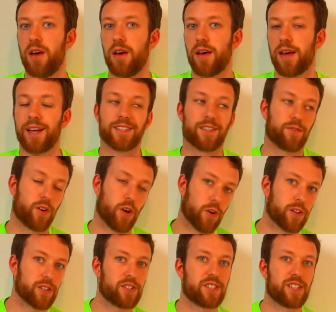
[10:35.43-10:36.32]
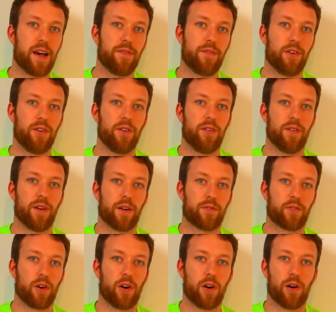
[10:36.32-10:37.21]
Yes, I've got a 7,
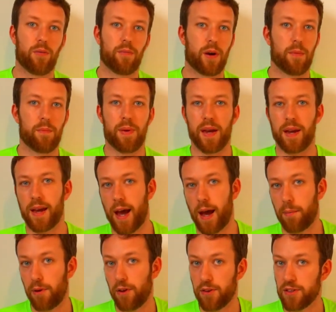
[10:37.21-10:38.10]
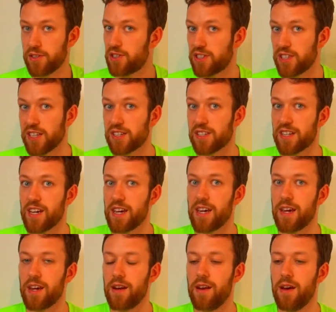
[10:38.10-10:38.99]
I've got my big hammer that's
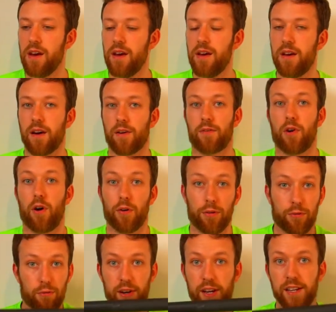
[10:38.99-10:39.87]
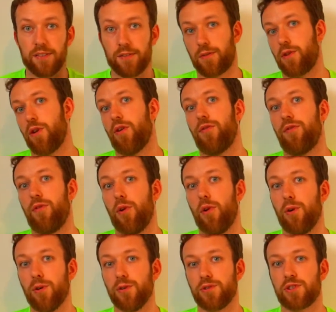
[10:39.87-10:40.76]
16, I've got 3s, I've got
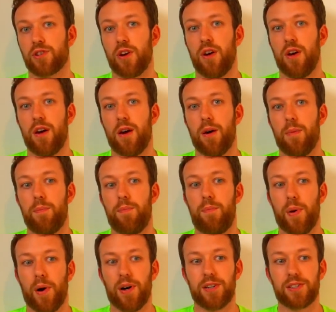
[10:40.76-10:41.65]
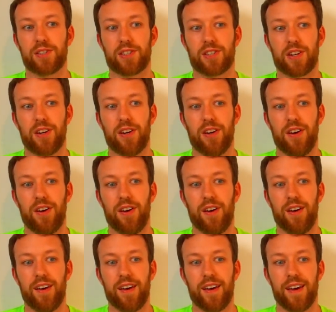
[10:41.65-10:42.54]
4s, but
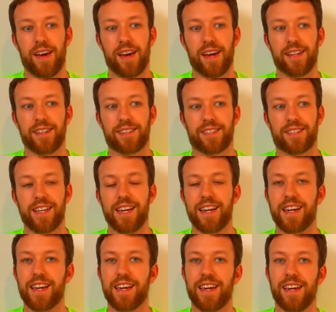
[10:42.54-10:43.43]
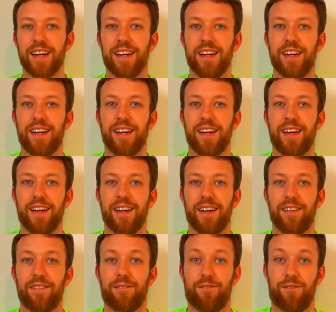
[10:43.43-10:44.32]
it's the
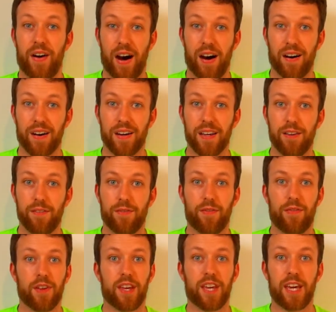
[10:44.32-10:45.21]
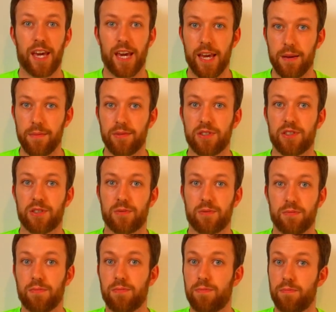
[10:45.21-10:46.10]
5 that keeps
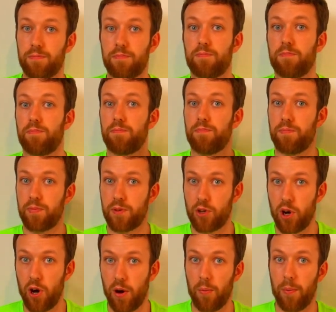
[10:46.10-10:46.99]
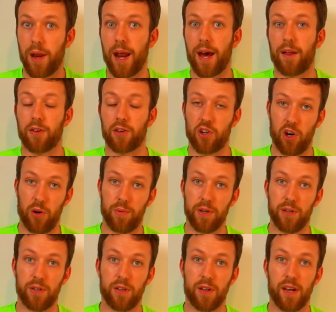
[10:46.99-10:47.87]
coming out of the
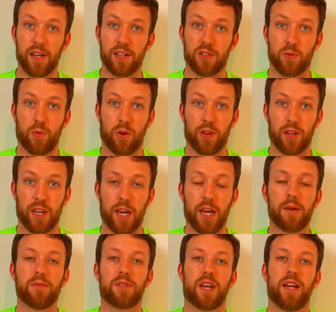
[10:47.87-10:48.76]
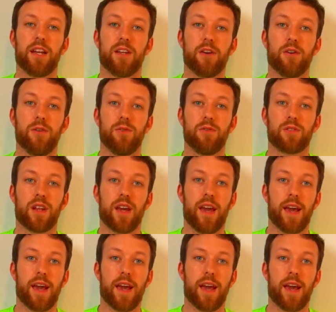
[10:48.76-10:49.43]
cupboard. It's the one that keeps getting used.